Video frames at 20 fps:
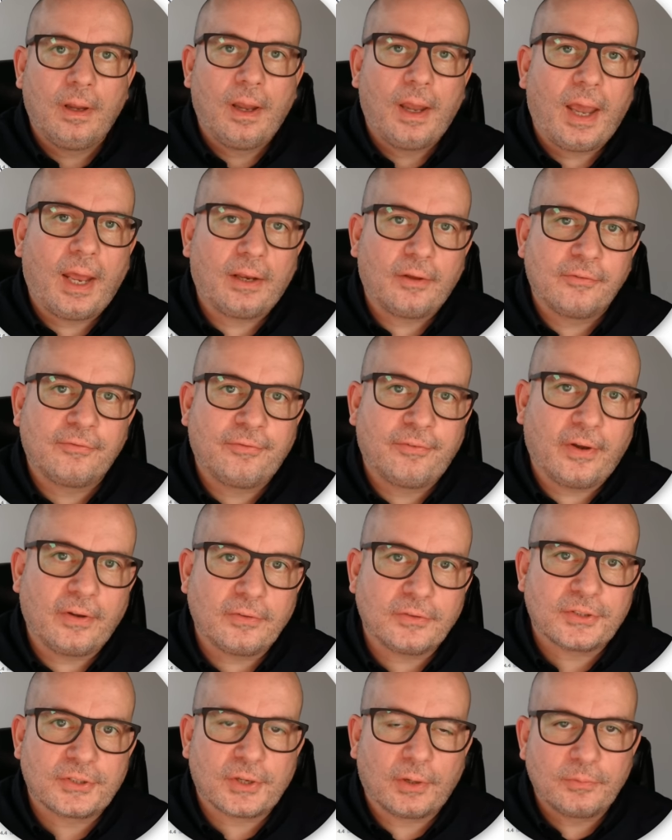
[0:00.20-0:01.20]
Hello
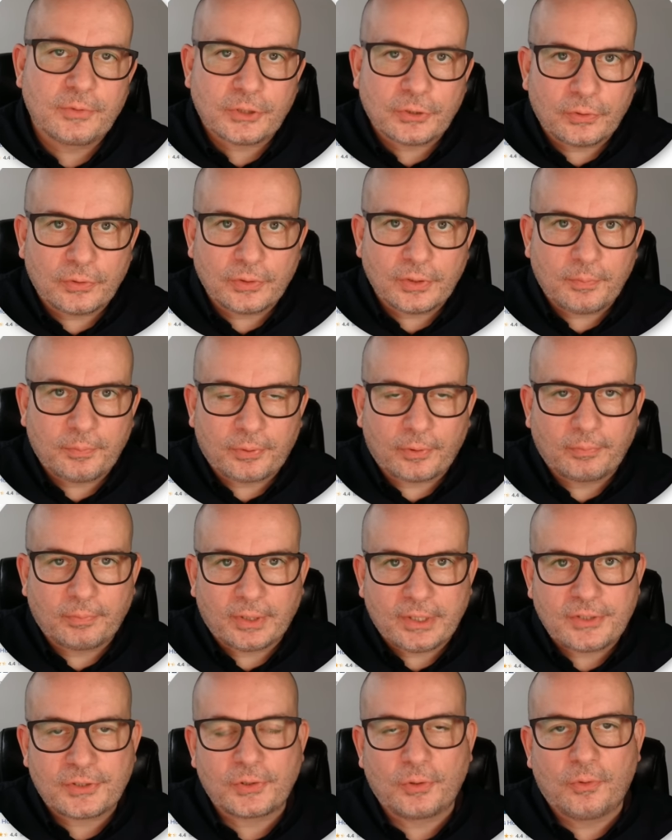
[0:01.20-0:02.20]
folks, so I'm sure you
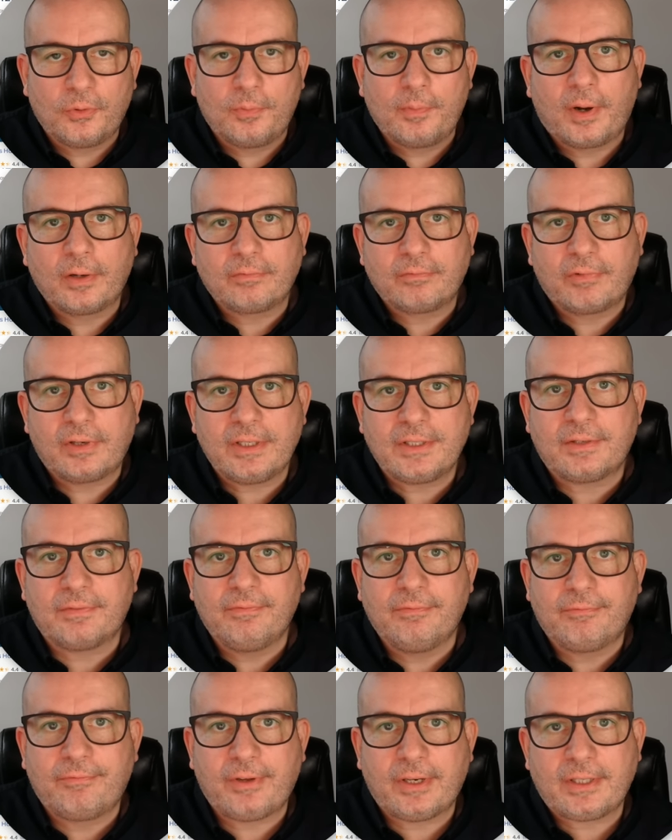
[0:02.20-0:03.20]
probably saw my
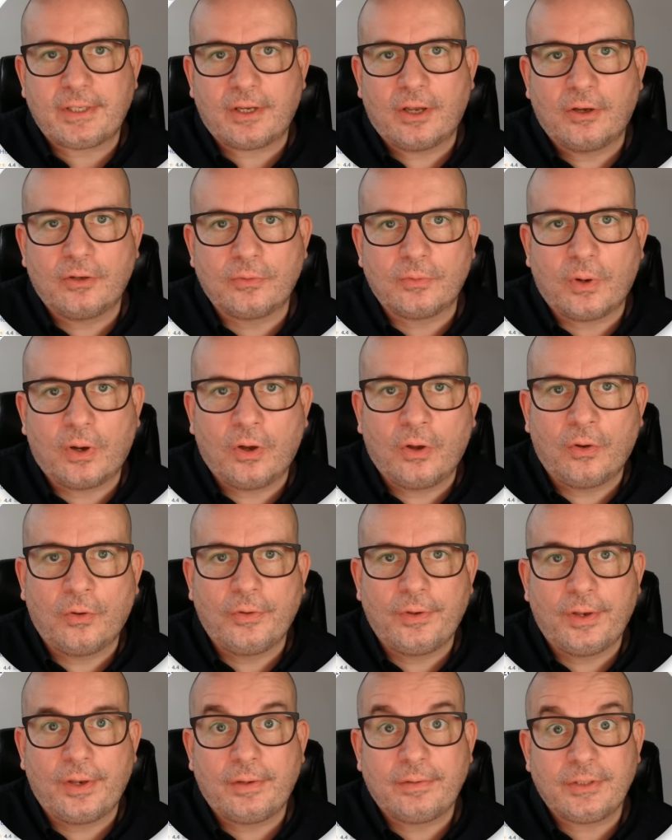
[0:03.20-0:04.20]
recent video
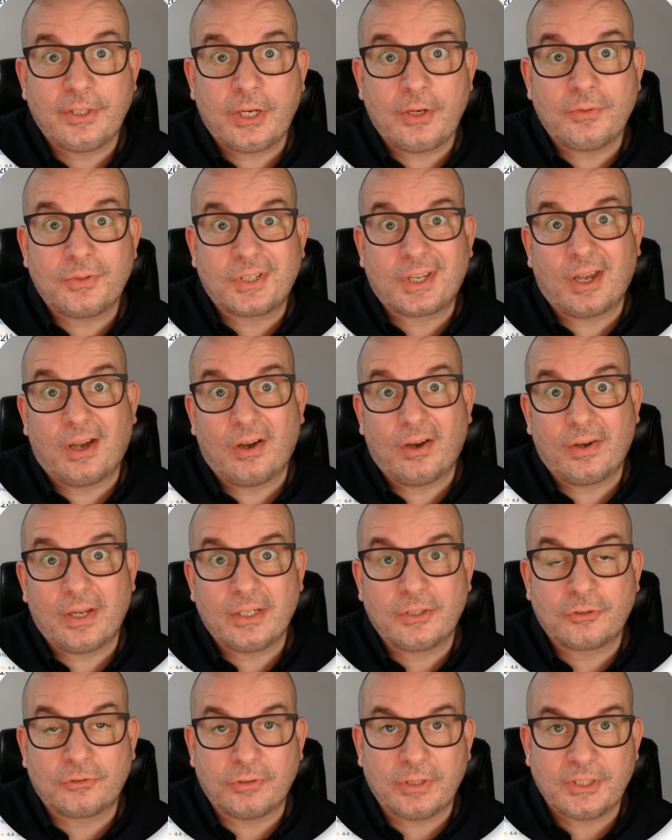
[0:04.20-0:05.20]
on used car
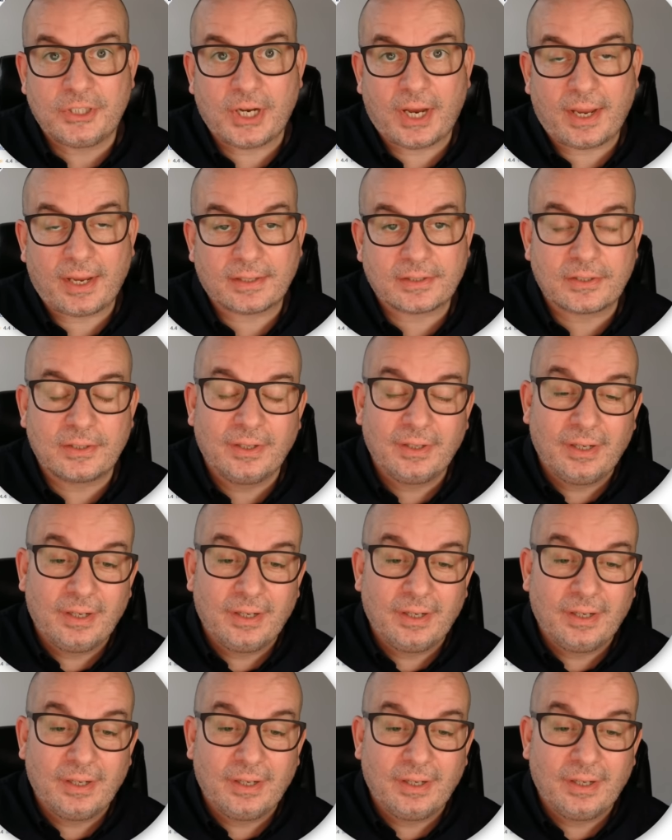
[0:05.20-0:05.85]
history checks